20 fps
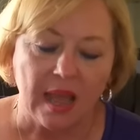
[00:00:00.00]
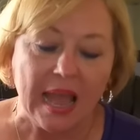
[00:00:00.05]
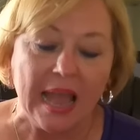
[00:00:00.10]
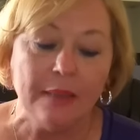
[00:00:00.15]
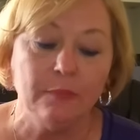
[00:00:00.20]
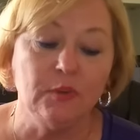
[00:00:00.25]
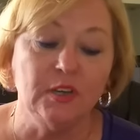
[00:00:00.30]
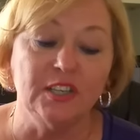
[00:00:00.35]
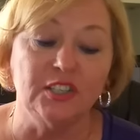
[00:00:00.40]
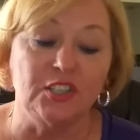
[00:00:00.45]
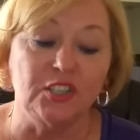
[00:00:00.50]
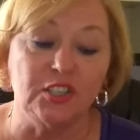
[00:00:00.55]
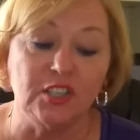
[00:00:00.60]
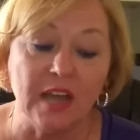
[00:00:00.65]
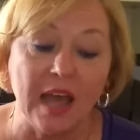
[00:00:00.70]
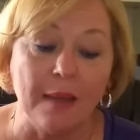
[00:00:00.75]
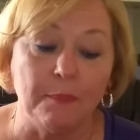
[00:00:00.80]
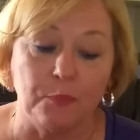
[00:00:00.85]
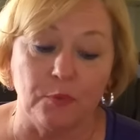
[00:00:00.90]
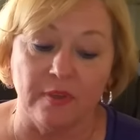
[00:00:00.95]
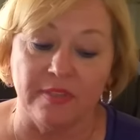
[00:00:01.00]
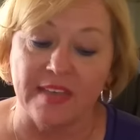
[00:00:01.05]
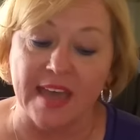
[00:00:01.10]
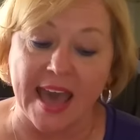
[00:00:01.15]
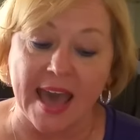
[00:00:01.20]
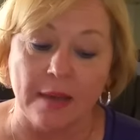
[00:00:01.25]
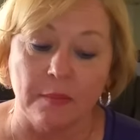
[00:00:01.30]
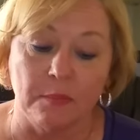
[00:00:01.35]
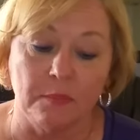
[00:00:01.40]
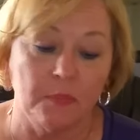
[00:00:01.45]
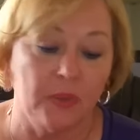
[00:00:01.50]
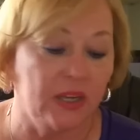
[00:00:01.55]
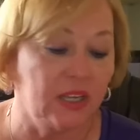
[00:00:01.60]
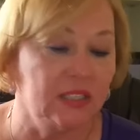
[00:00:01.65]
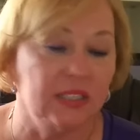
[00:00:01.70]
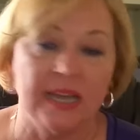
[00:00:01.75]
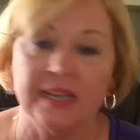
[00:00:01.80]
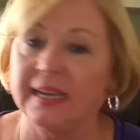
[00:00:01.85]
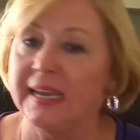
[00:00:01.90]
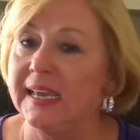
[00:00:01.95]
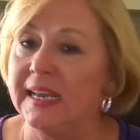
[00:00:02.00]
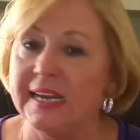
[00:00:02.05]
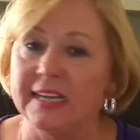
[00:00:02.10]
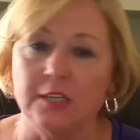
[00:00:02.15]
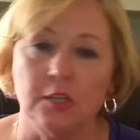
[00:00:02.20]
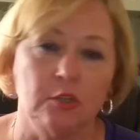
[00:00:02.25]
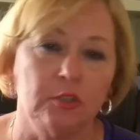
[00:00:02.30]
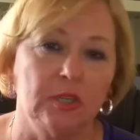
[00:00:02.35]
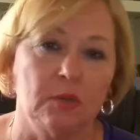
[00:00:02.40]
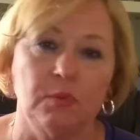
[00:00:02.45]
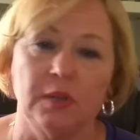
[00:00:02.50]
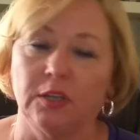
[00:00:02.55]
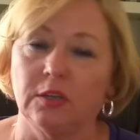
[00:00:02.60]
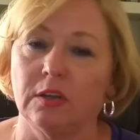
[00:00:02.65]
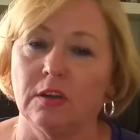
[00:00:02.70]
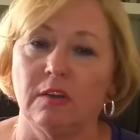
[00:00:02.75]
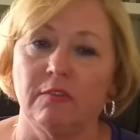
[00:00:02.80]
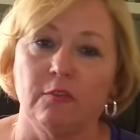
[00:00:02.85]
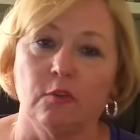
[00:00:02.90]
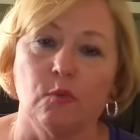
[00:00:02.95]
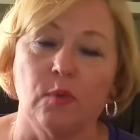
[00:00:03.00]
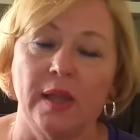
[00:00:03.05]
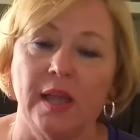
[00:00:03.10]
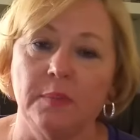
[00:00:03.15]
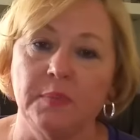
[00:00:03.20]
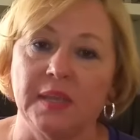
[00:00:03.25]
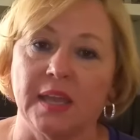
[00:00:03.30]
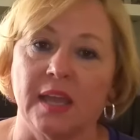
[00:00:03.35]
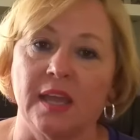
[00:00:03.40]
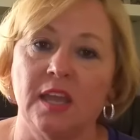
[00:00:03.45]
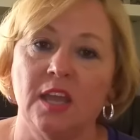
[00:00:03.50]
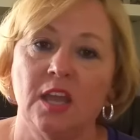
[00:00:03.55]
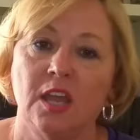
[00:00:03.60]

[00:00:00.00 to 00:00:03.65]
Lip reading: I'm going to stop with that because, again, I told you I wasn't going to overwhelm you.